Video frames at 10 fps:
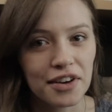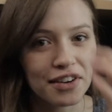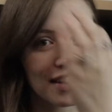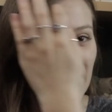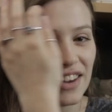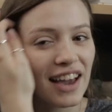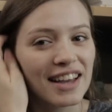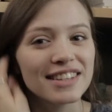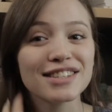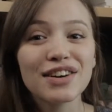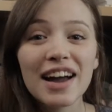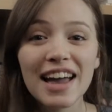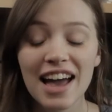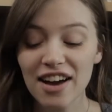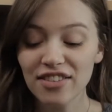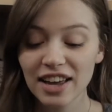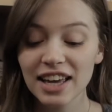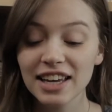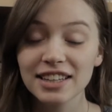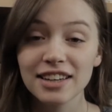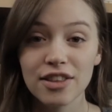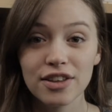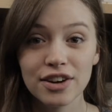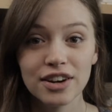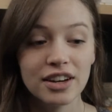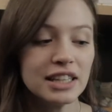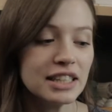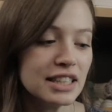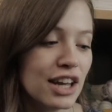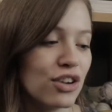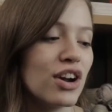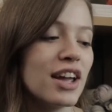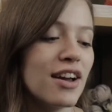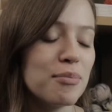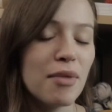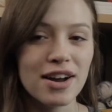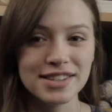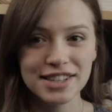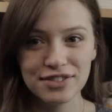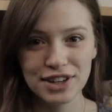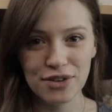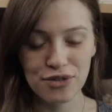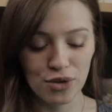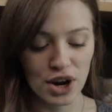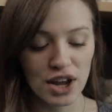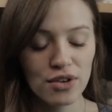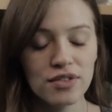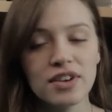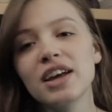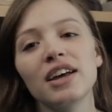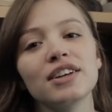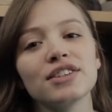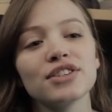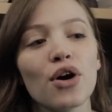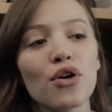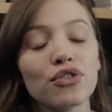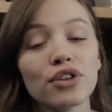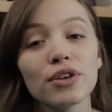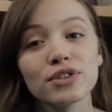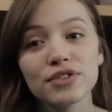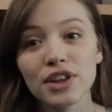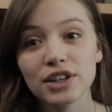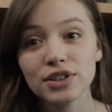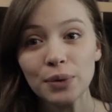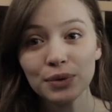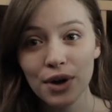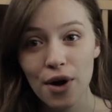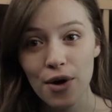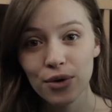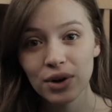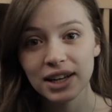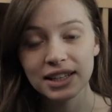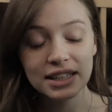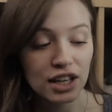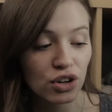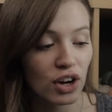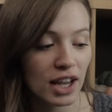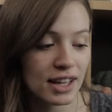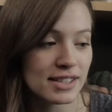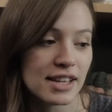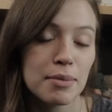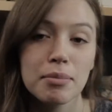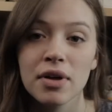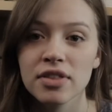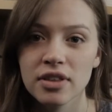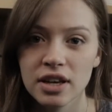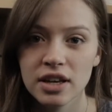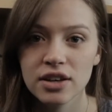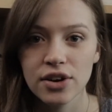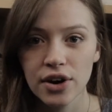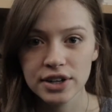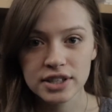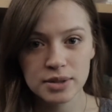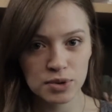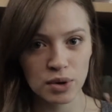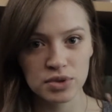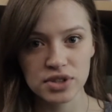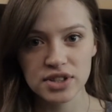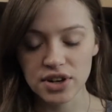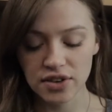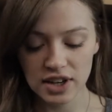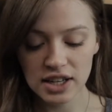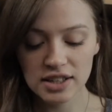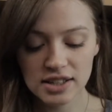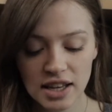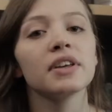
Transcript: Okay guys, so I have another Knitcrate unboxing video for you. So for those of you that don't know, Knitcrate is a monthly yarn subscription service.